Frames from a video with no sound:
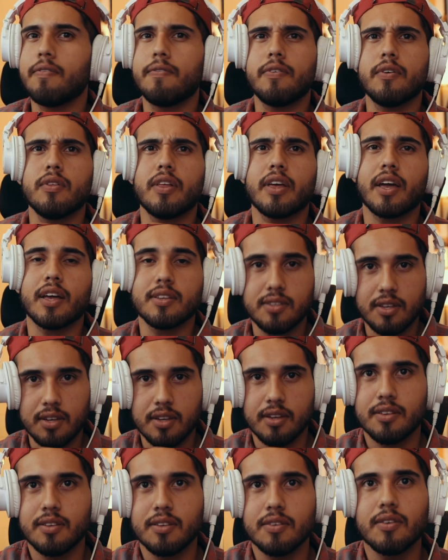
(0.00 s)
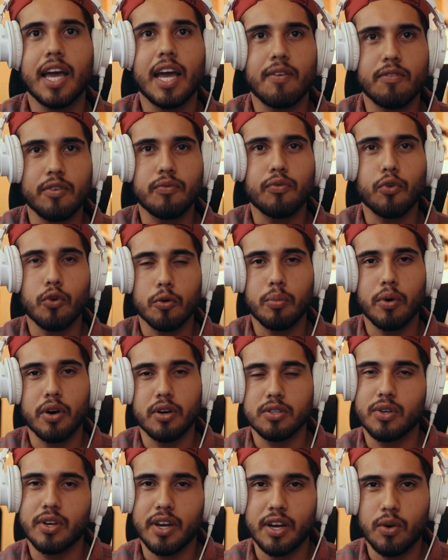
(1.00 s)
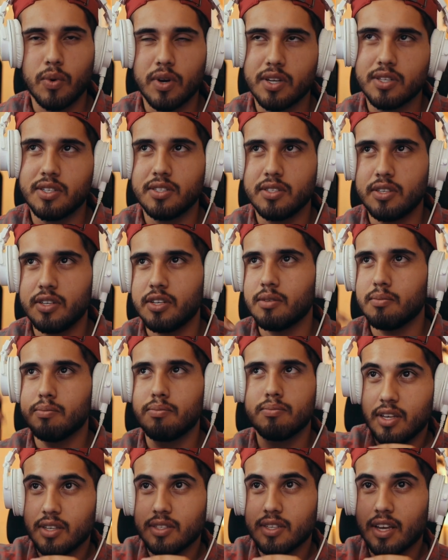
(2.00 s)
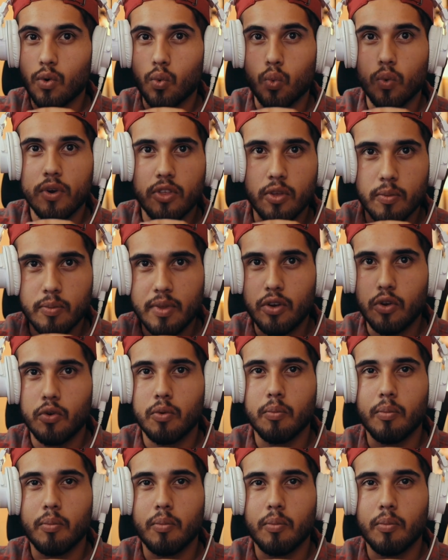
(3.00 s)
feel like I said every 4 bars you kind of want to change it up. It's like a rhythm that your